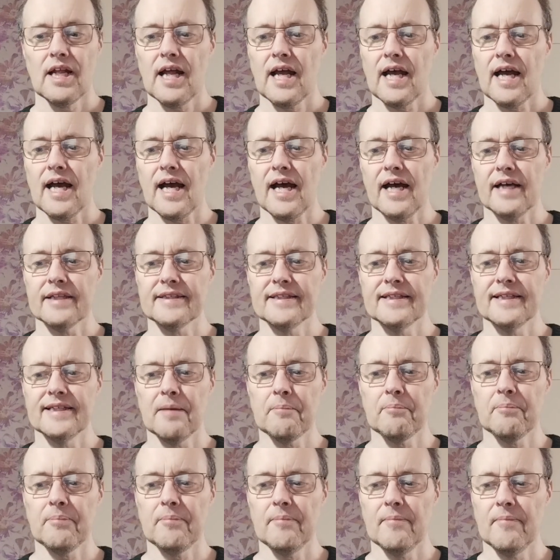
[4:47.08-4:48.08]
and the
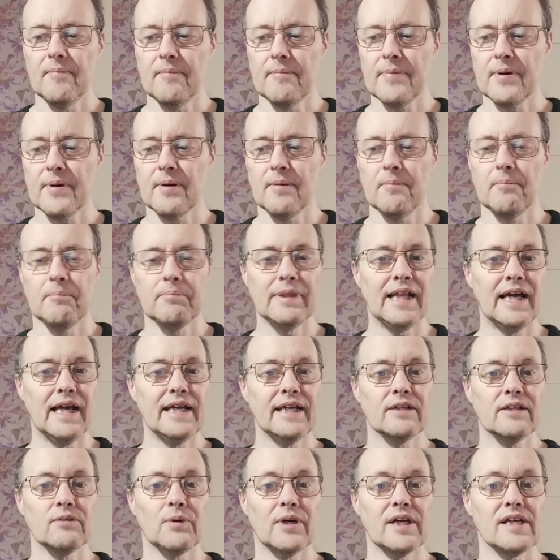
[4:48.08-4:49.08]
Ember
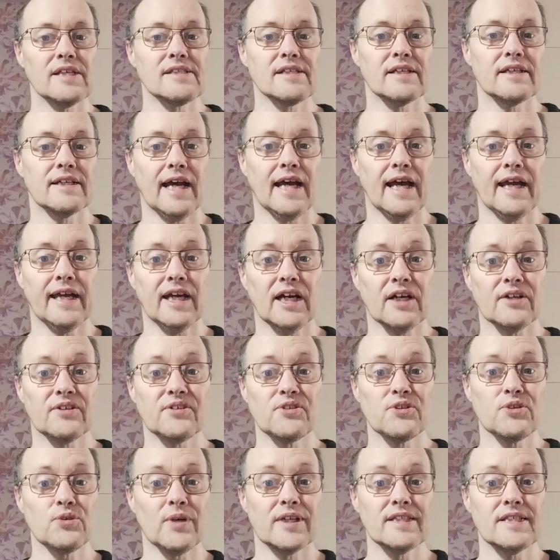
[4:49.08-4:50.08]
Blade, weighs in
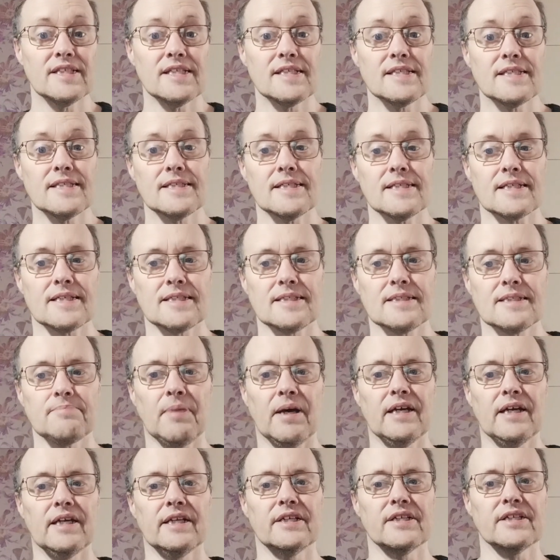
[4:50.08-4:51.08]
826
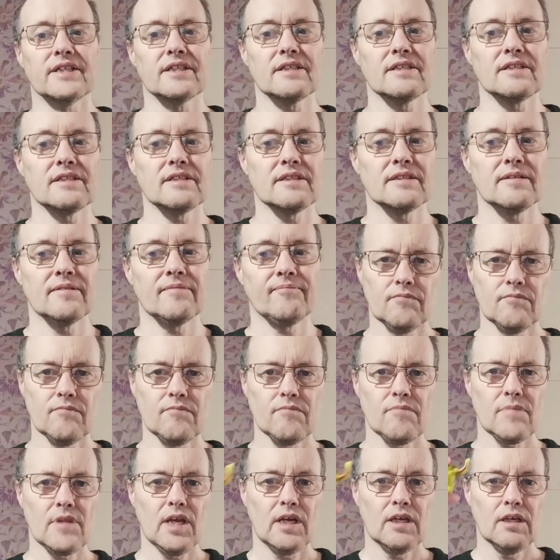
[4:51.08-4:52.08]
pages.
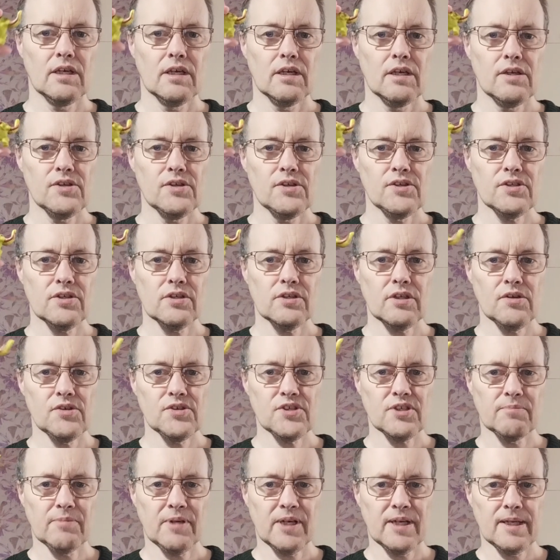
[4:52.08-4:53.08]
So
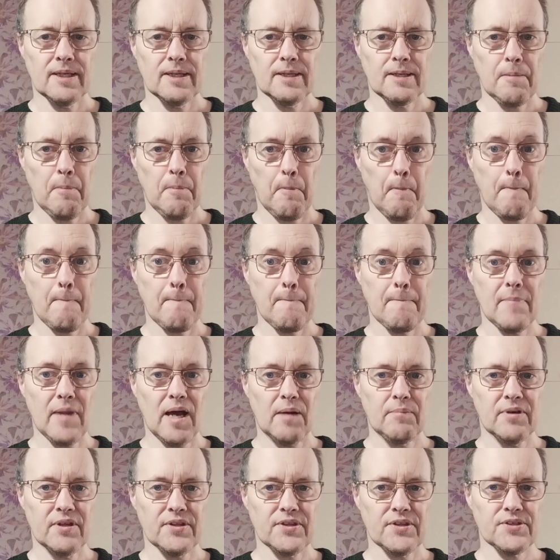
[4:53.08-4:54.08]
those are my
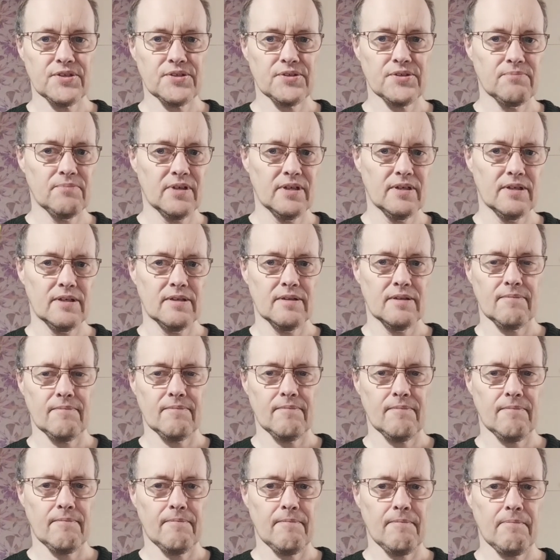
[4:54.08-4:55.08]
mammoths, my
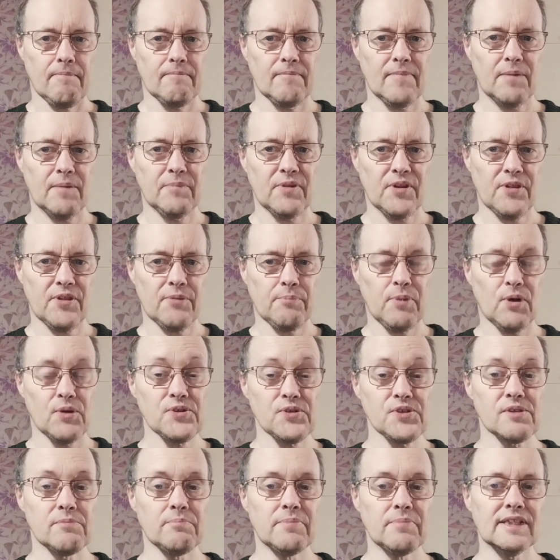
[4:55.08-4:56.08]
mammoth
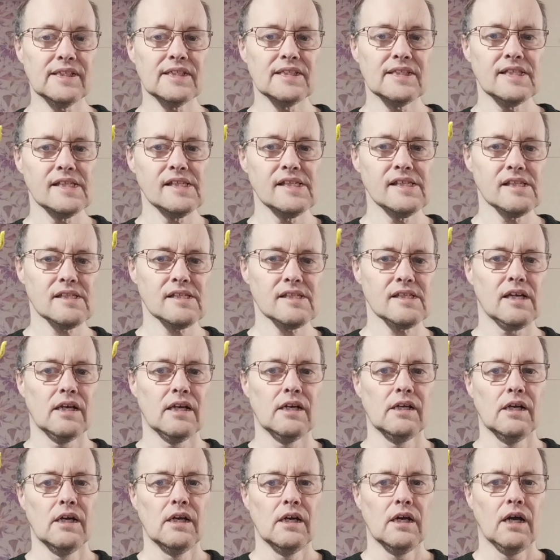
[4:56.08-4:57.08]
possibilities.
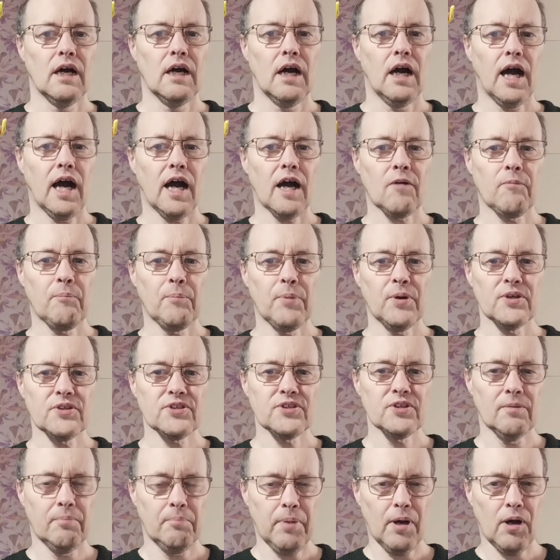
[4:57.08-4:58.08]
I'll
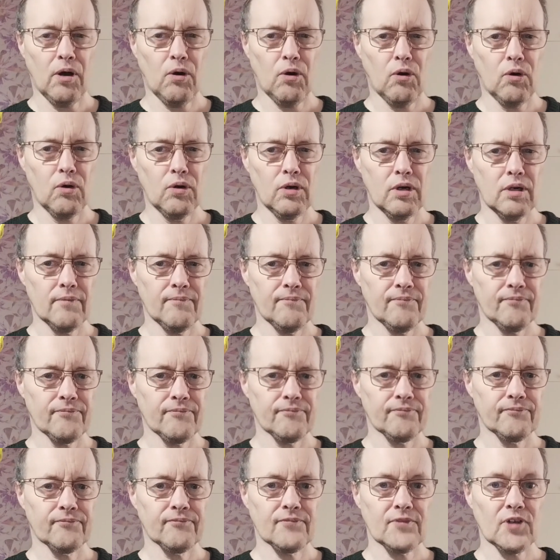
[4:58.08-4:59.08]
put a poll
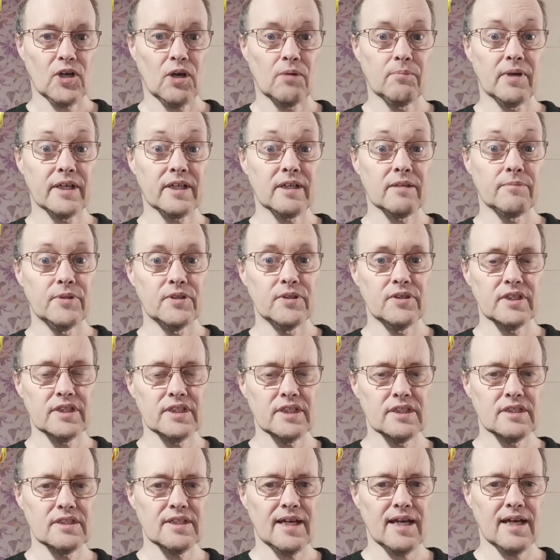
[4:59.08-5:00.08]
on my
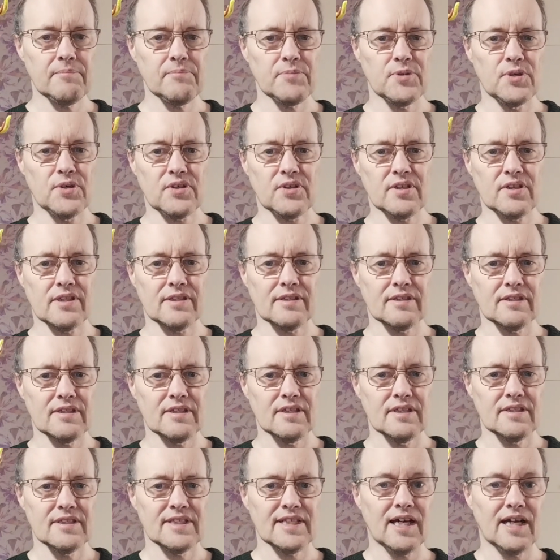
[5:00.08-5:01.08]
community tab. You can
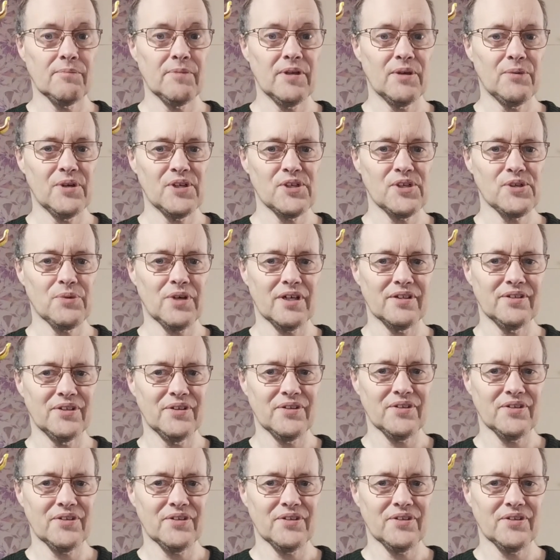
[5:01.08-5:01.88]
tell me which one you